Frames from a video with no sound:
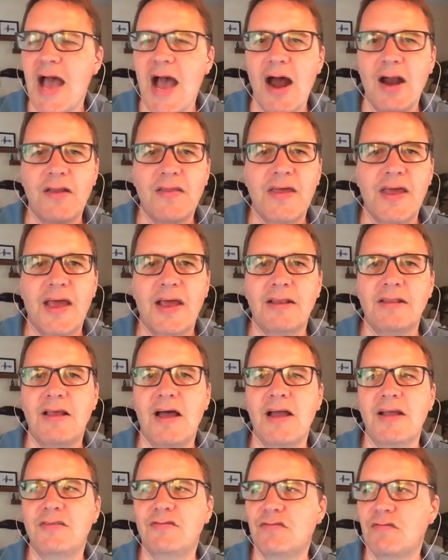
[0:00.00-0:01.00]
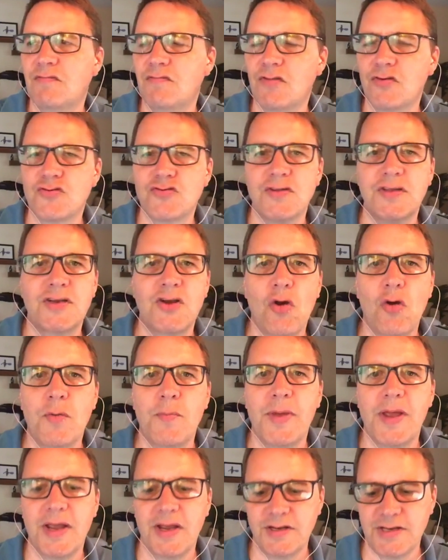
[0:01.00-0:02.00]
out of the headlines, virtually no
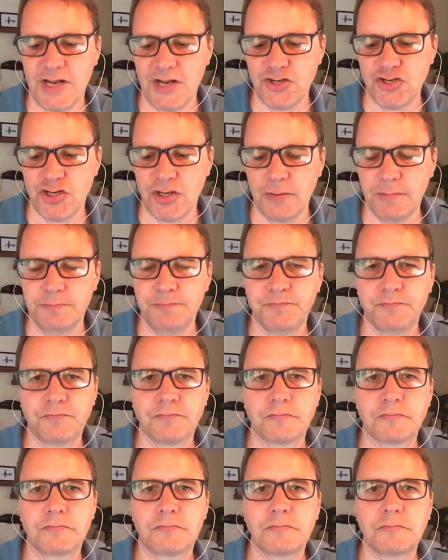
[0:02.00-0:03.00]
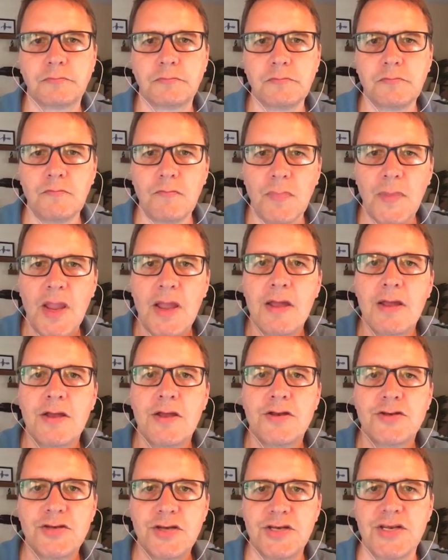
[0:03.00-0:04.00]
one paying attention.
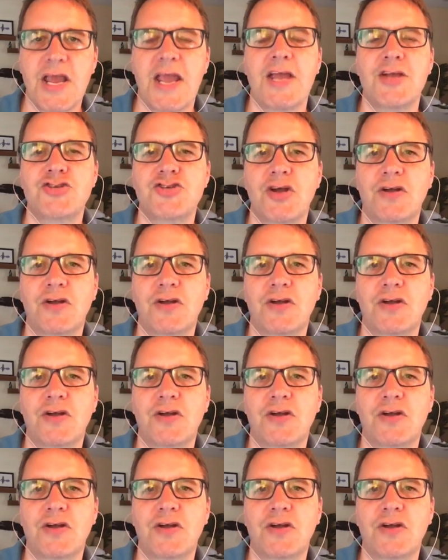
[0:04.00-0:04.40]
Today a